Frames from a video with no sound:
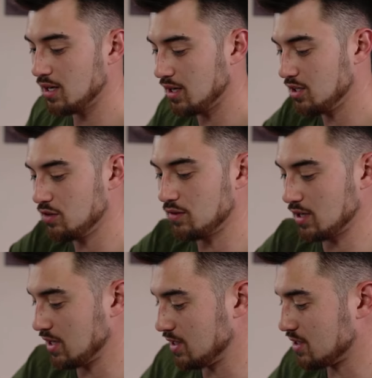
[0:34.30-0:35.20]
And you've
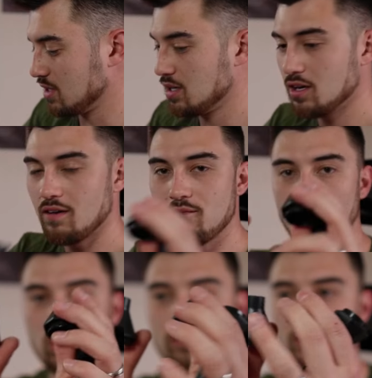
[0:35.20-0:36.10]
got
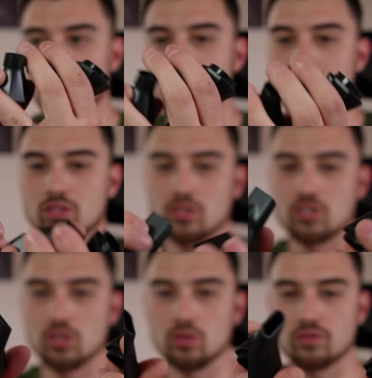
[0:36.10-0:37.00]
4 different nozzles to
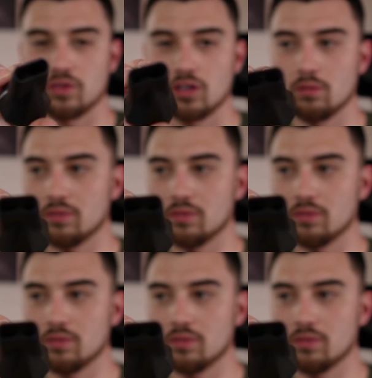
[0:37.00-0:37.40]
choose from.